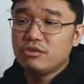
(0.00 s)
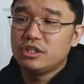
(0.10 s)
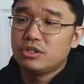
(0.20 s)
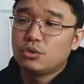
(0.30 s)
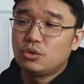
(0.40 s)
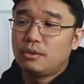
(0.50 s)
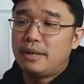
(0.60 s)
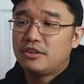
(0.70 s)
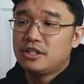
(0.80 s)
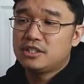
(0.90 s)
really cool
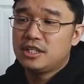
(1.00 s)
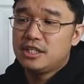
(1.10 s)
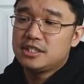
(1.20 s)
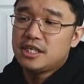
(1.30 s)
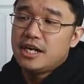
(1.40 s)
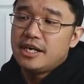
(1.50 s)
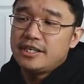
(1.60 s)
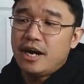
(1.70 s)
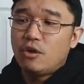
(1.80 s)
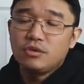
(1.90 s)
about this is
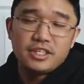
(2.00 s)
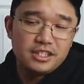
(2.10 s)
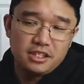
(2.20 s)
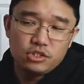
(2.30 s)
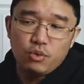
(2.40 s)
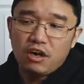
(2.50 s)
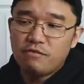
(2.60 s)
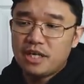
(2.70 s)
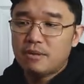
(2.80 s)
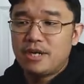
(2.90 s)
not only is it
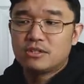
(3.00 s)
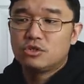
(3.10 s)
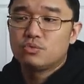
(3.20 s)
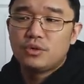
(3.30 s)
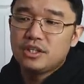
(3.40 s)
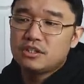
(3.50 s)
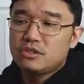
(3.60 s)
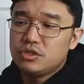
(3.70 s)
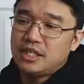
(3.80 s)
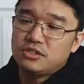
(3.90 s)
12 megapixels with
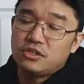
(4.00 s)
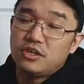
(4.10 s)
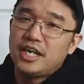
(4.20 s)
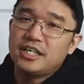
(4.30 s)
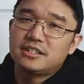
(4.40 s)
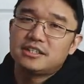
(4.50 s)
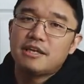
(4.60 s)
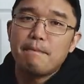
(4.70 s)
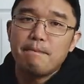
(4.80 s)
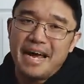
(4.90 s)
this new sensor, it's
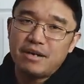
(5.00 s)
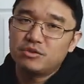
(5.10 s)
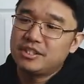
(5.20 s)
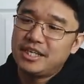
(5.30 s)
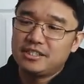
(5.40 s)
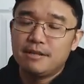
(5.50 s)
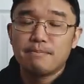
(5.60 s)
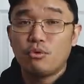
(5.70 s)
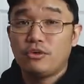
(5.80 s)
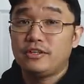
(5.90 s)
the mount that's
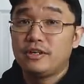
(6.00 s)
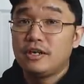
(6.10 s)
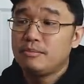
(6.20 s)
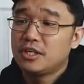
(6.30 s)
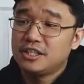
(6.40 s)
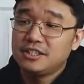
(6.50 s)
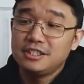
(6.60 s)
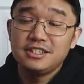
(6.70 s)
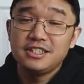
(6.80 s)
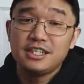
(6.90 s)
important,
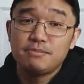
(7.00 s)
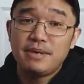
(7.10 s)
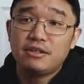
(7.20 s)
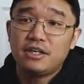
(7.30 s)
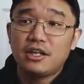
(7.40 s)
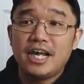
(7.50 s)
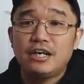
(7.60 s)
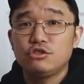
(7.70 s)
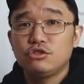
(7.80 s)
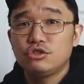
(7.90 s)
because this CS mount
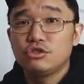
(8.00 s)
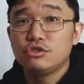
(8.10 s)
allows you to